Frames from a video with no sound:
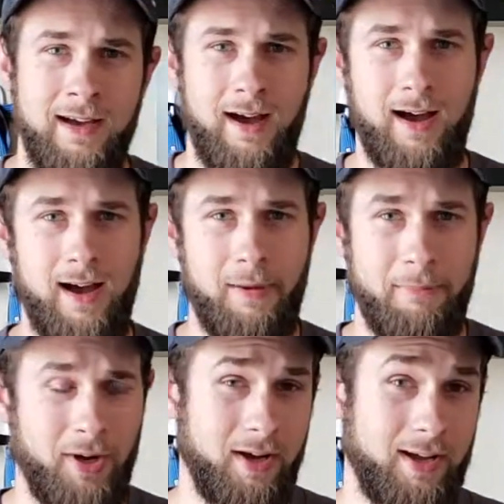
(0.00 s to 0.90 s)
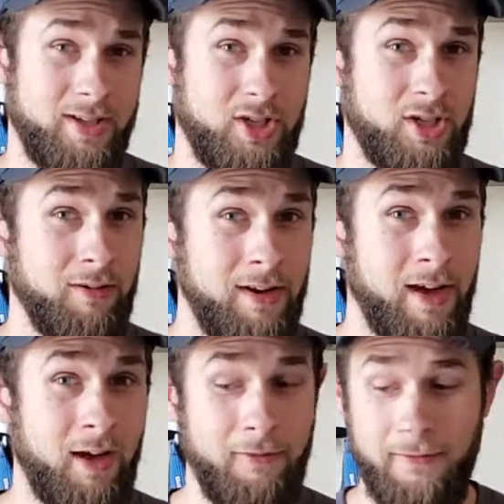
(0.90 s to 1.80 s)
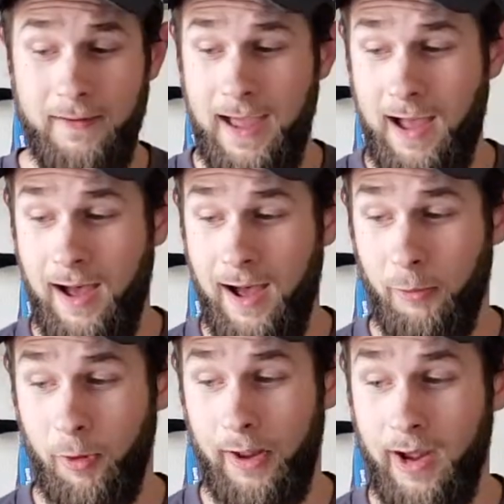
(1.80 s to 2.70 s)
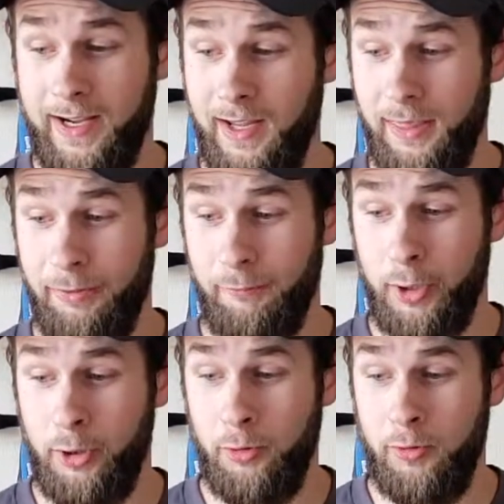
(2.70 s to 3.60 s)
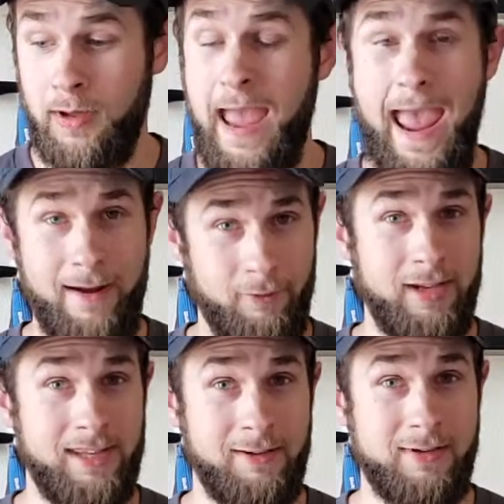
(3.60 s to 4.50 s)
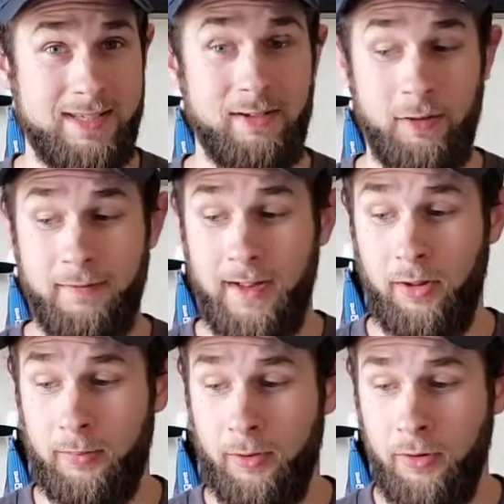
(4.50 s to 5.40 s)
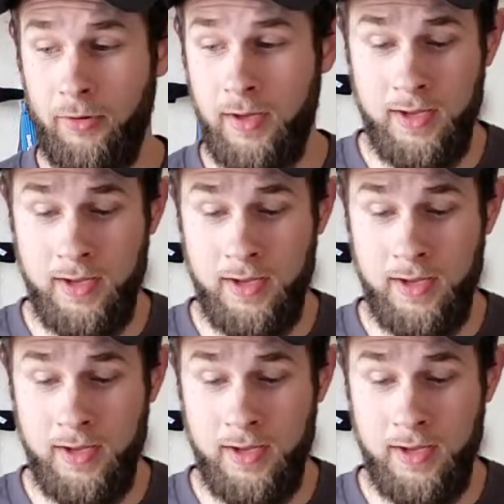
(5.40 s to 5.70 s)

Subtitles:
But sure enough, when I got through, everything was still available.